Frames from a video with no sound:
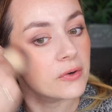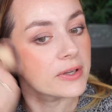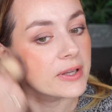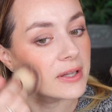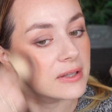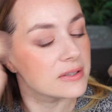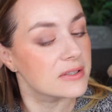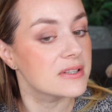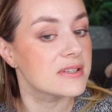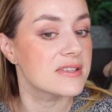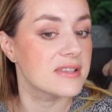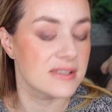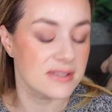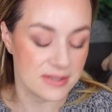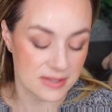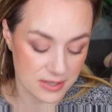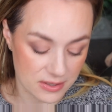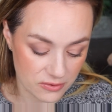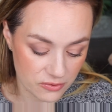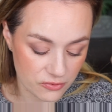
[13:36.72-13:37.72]
yeah, this
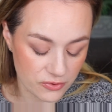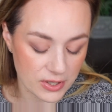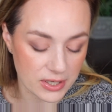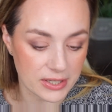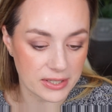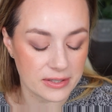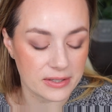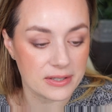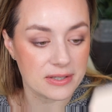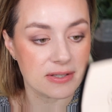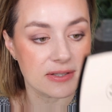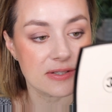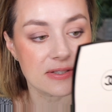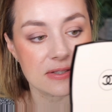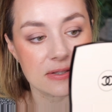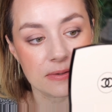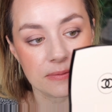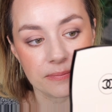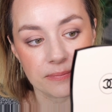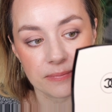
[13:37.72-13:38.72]
is really
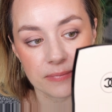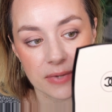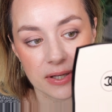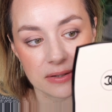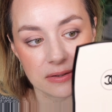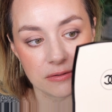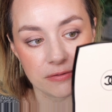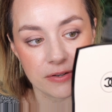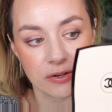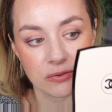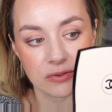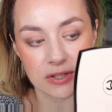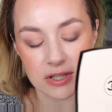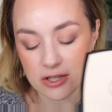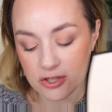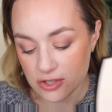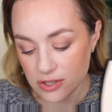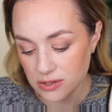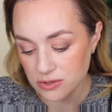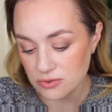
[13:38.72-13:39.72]
nice. And the
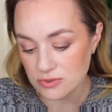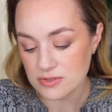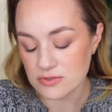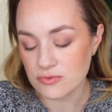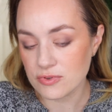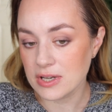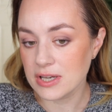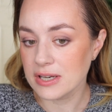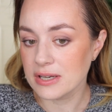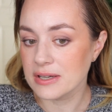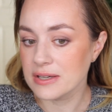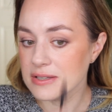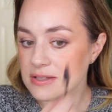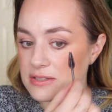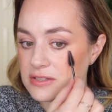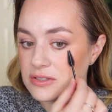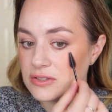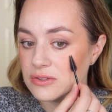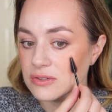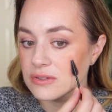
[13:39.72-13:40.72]
foundation looks really nice
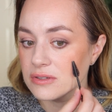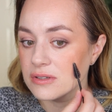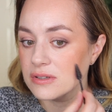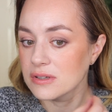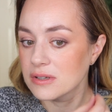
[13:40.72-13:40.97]
too.